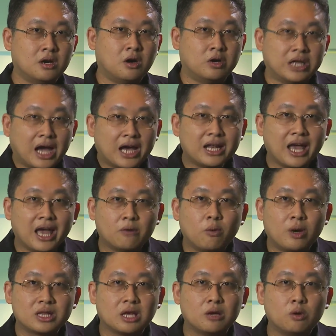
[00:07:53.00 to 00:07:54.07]
On the other
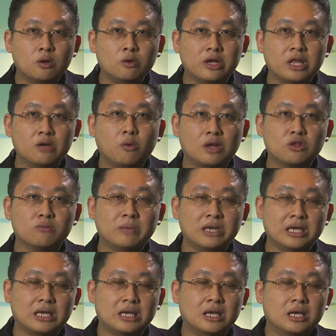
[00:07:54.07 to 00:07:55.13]
hand, what they really want to
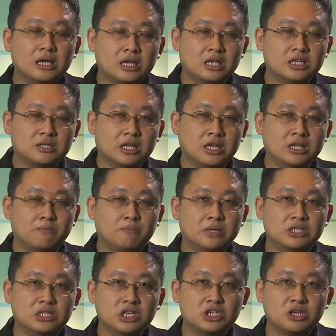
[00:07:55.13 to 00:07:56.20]
be is in a
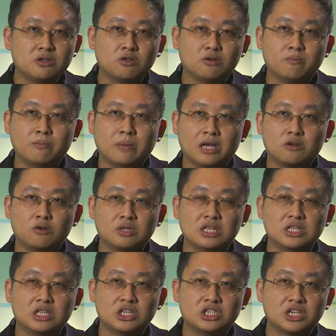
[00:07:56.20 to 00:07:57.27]
position to make good
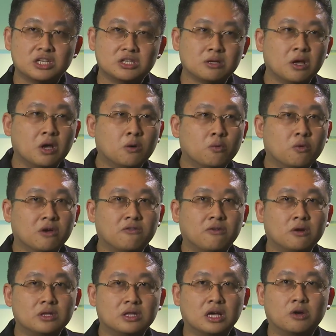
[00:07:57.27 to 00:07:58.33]
decisions
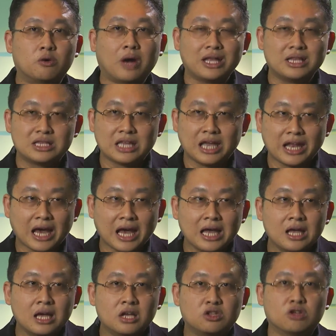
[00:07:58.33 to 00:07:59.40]
with the right data,
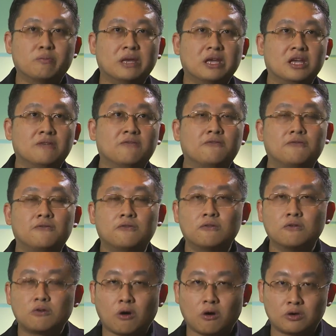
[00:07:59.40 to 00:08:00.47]
to be in
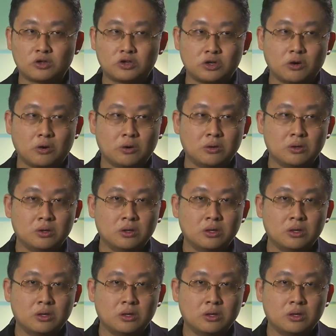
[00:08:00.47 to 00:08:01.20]
full control.